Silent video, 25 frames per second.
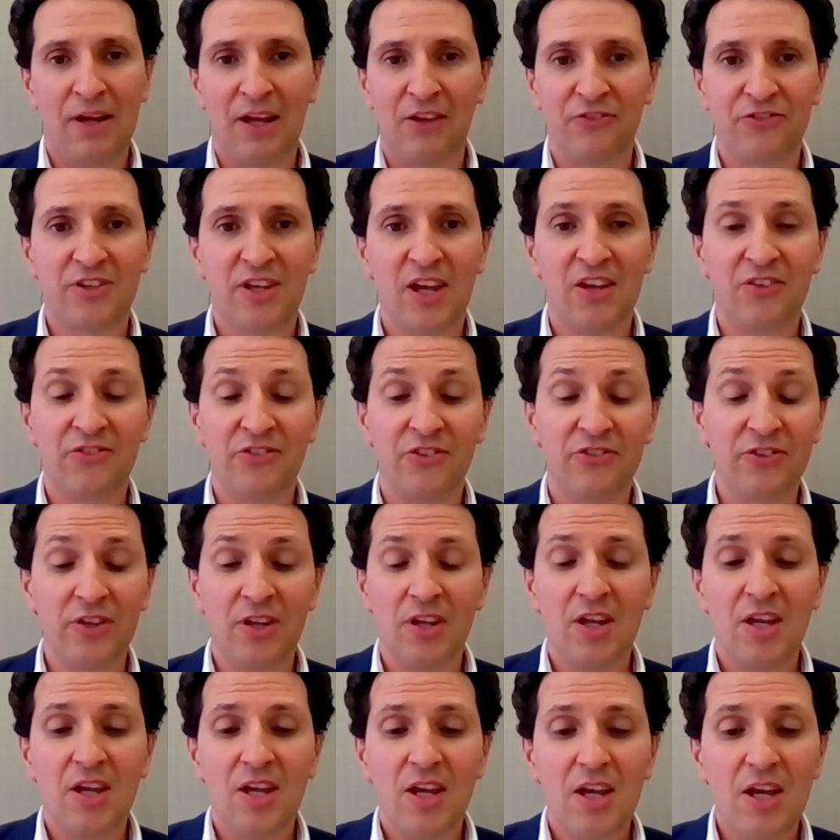pounds cases.
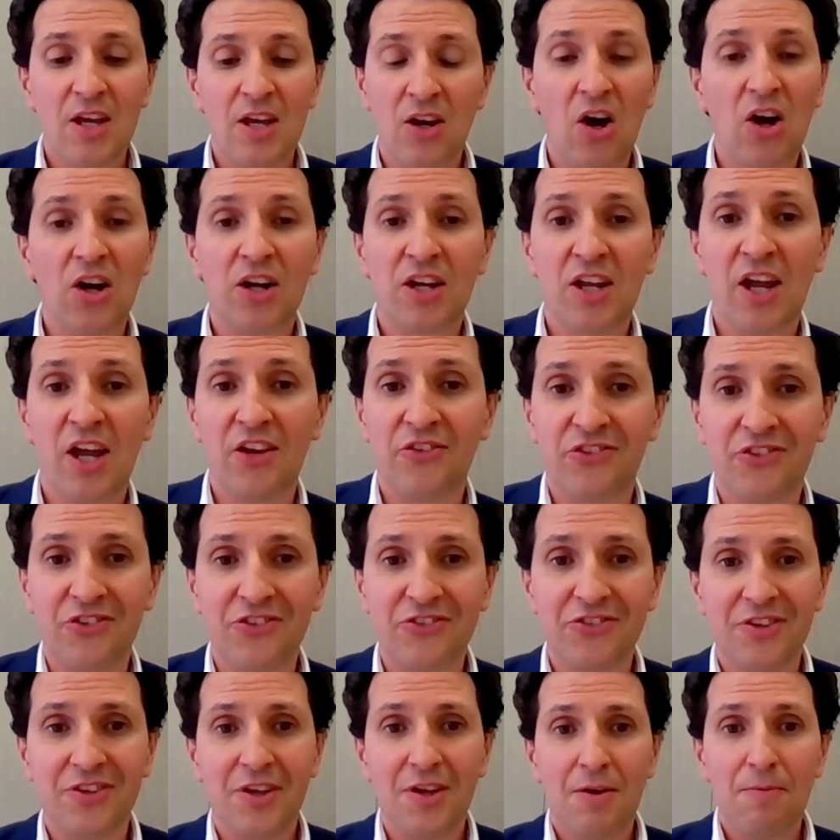In our
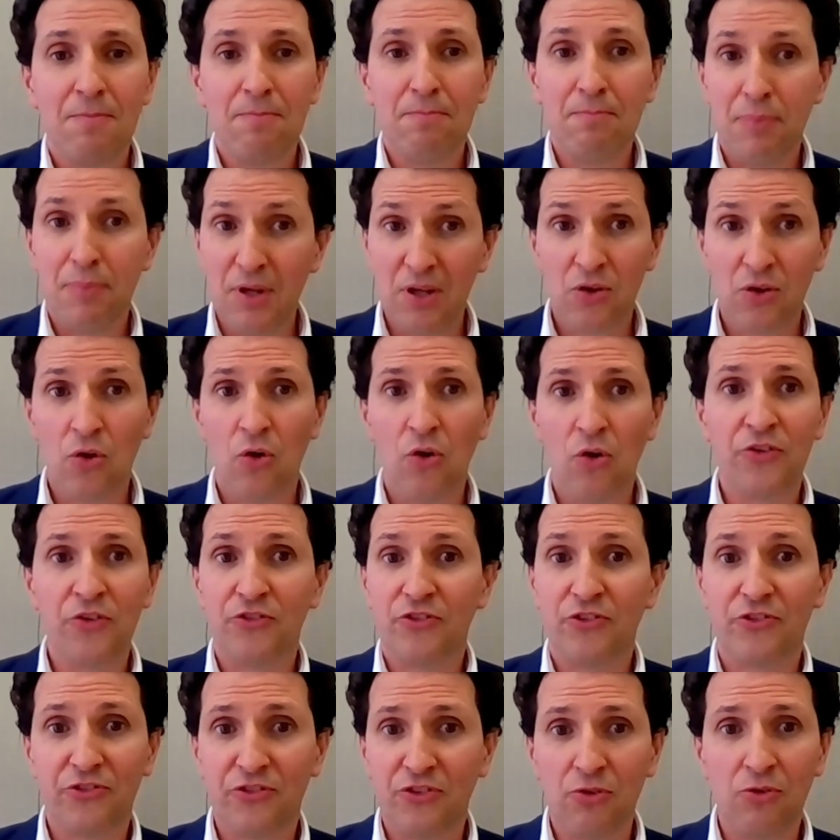cases,
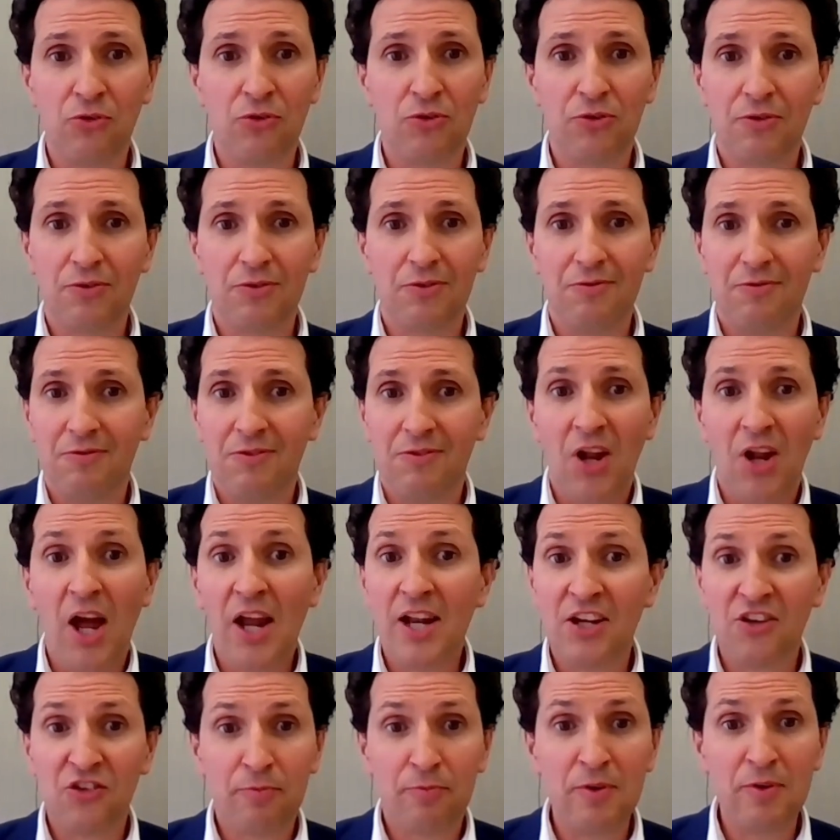Bitcoins are still
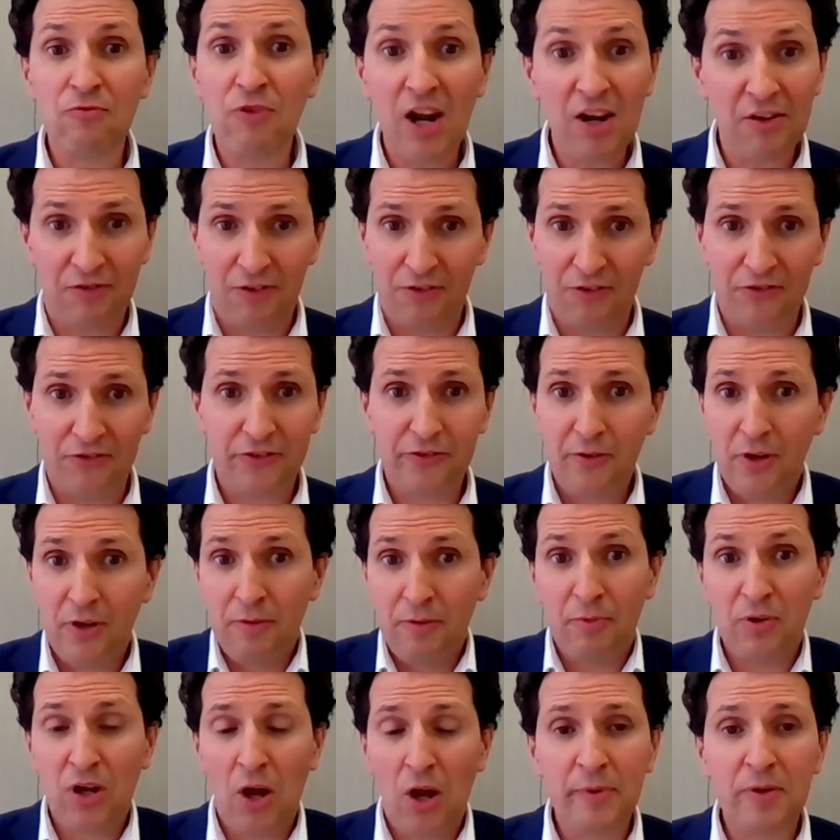likely to be relevant and
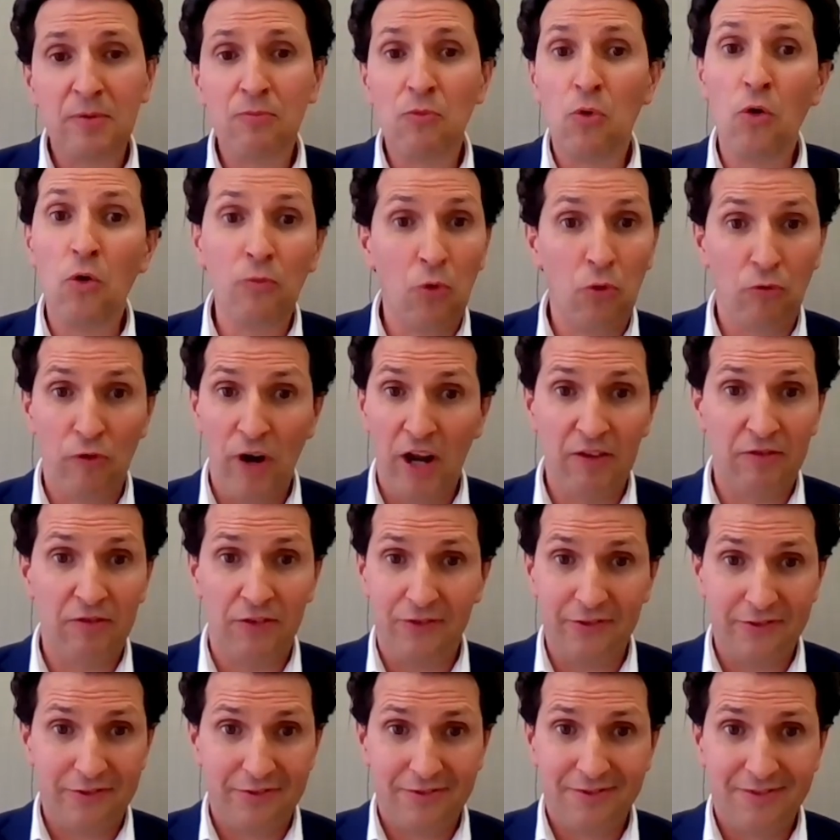are becoming more and more
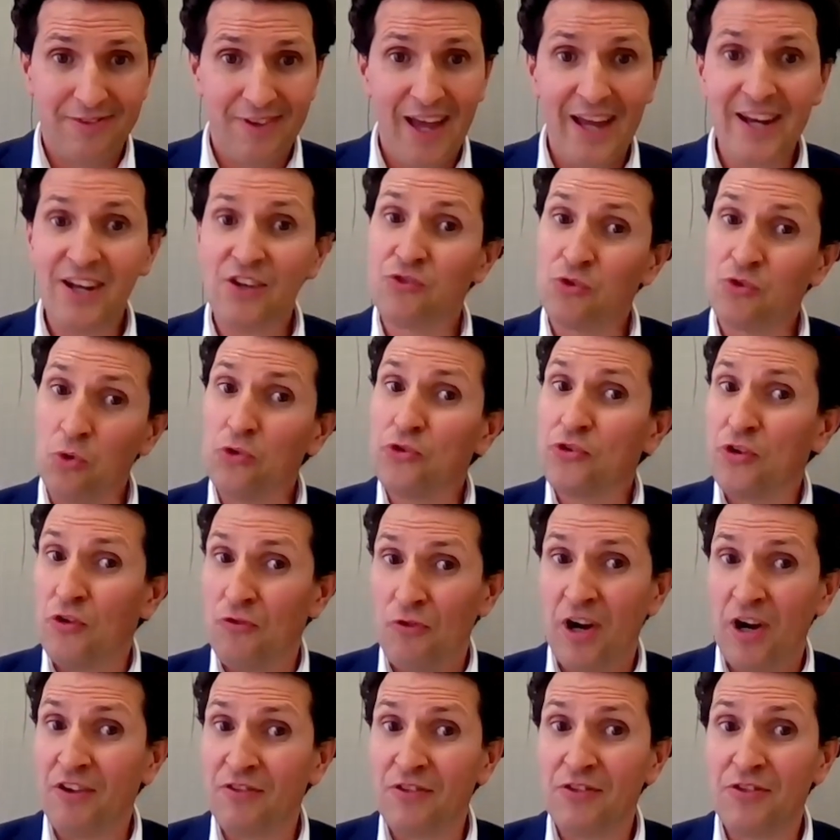relevant. And it's
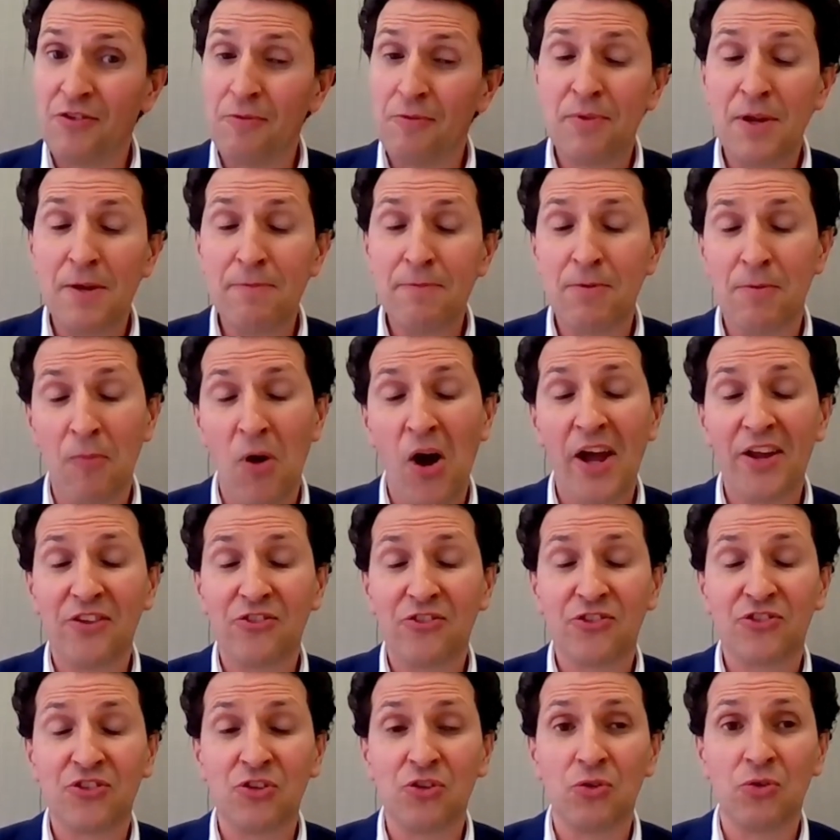also relevant that people
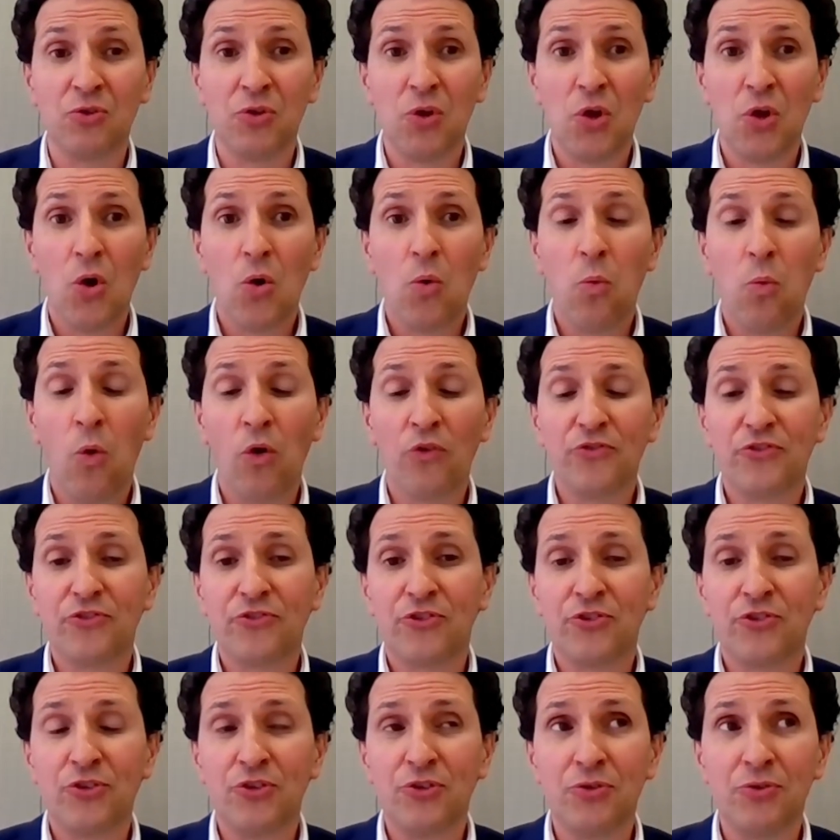might still want
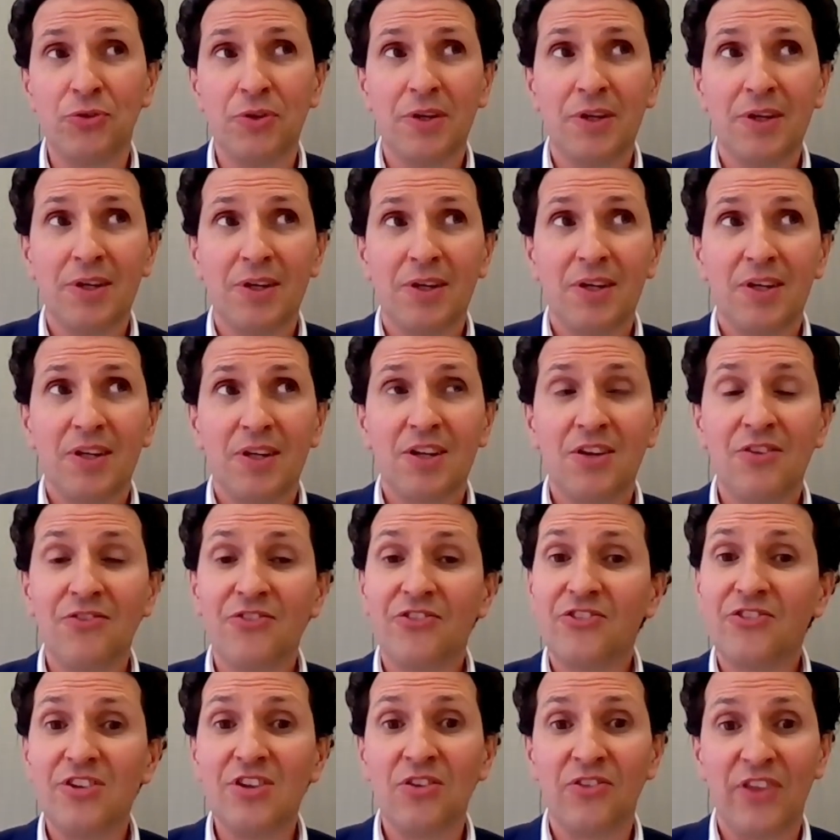to
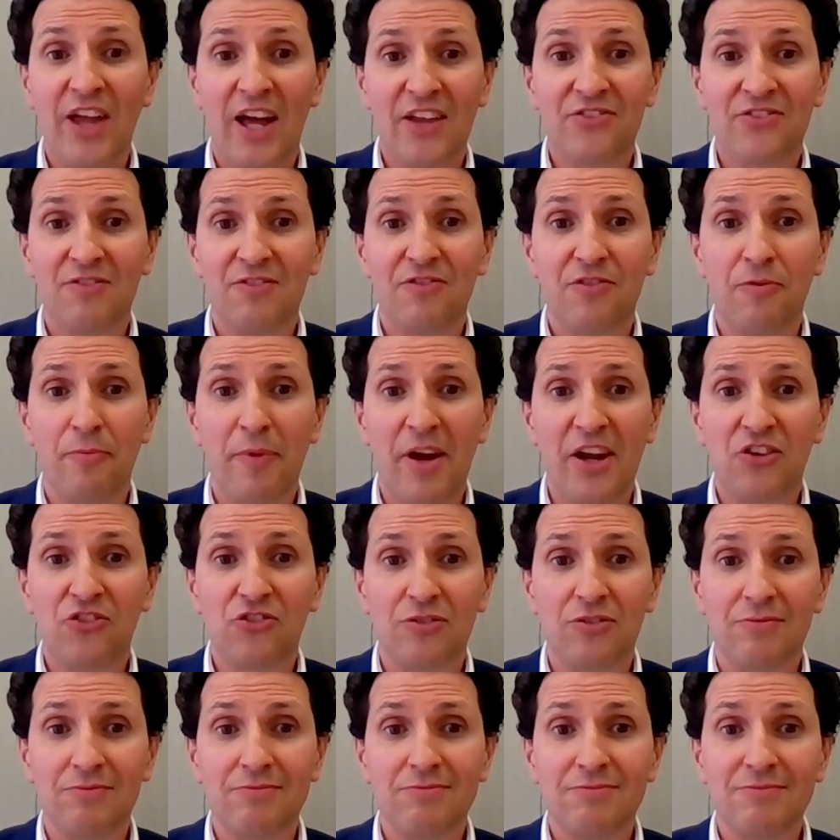conceal that
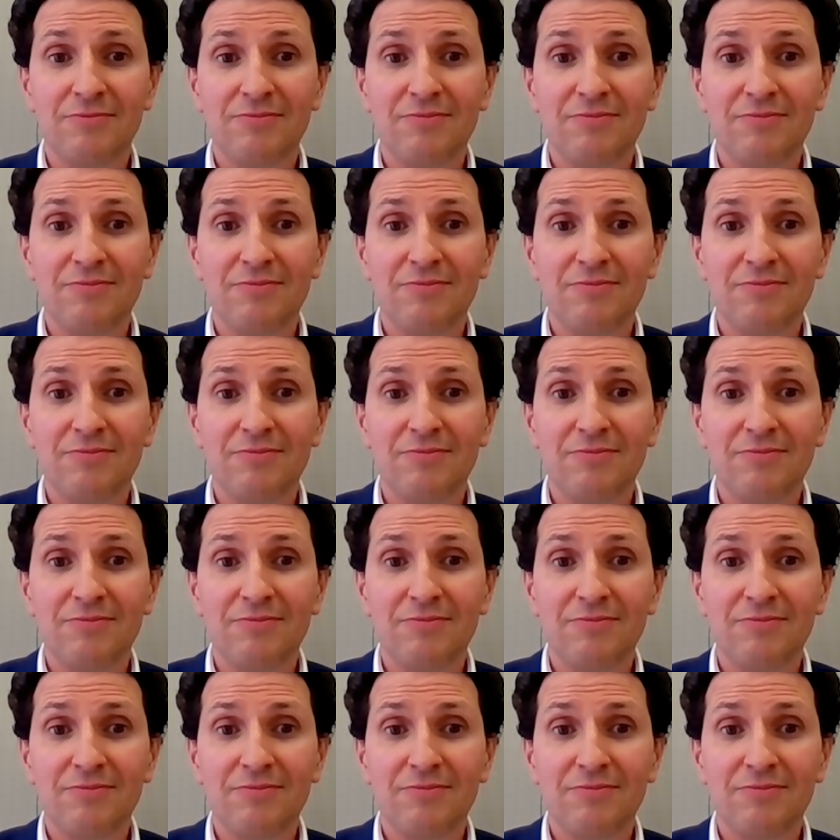information.